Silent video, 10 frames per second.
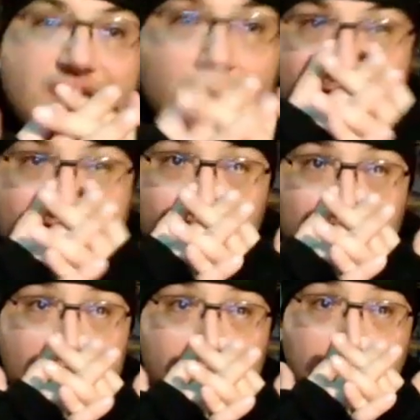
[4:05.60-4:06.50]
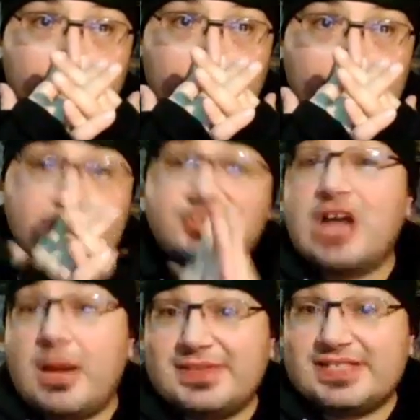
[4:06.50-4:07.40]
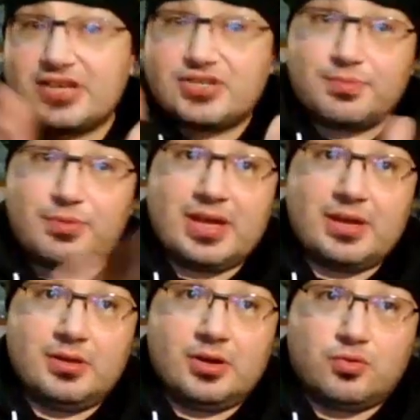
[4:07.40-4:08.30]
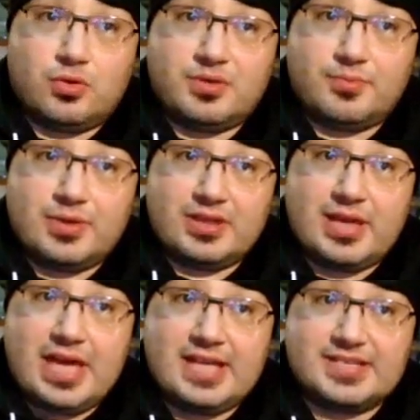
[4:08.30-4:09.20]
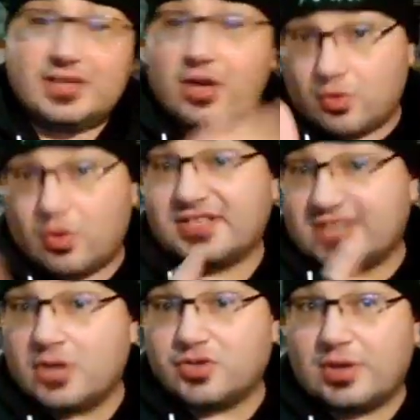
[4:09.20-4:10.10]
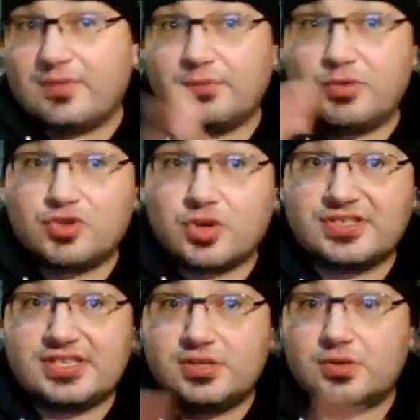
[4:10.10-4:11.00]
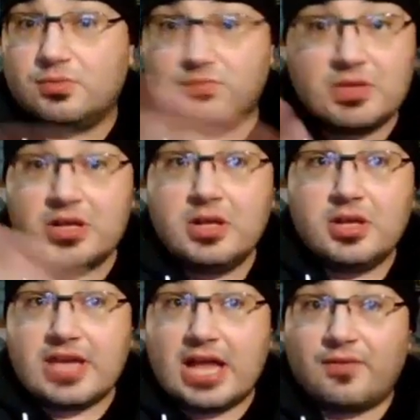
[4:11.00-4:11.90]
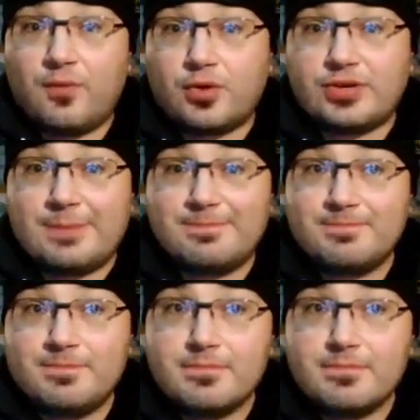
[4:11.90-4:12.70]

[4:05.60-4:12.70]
So either way, his job is actually bring the heads across country from New Jersey to California.